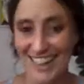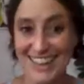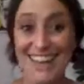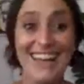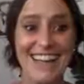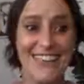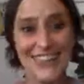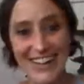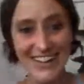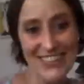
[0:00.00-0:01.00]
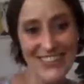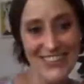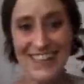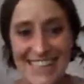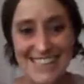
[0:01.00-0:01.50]
Thank you. Woo,
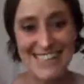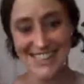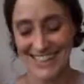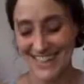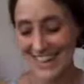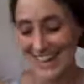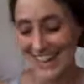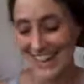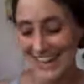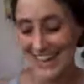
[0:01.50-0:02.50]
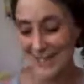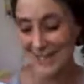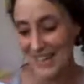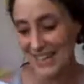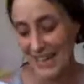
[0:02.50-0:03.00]
released.
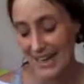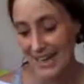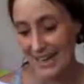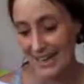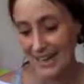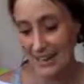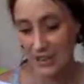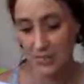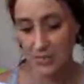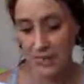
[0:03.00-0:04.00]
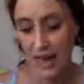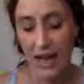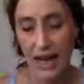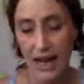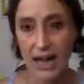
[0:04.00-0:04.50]
And three,
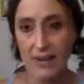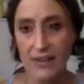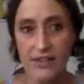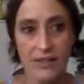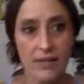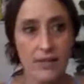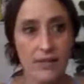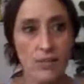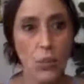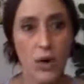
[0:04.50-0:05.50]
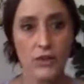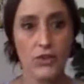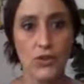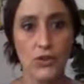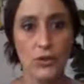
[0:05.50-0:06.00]
I didn't want
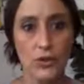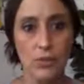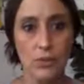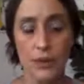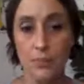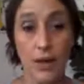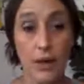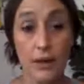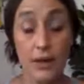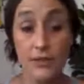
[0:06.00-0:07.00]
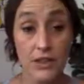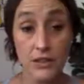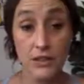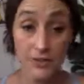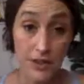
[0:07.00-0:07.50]
to be part of the
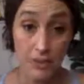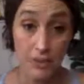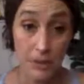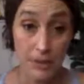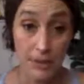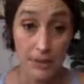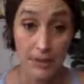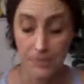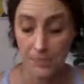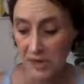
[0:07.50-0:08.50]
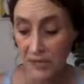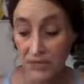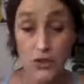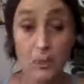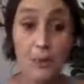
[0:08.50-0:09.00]
twin flame community. To
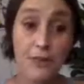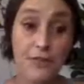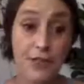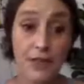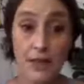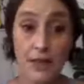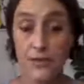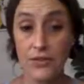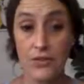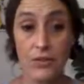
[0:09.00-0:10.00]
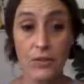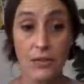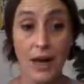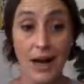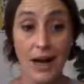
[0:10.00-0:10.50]
be perfectly honest in who
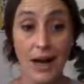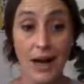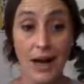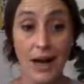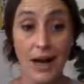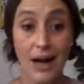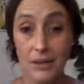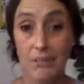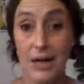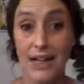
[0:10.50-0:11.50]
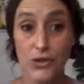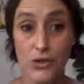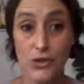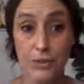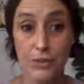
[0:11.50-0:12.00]
I am,
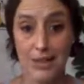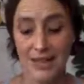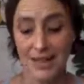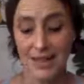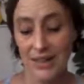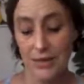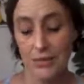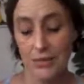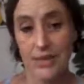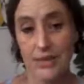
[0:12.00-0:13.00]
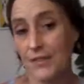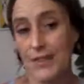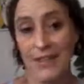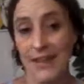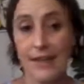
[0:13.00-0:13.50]
my truth, I don't
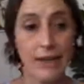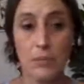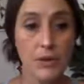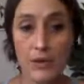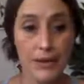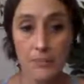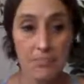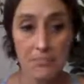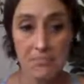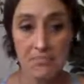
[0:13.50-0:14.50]
really fit in any community.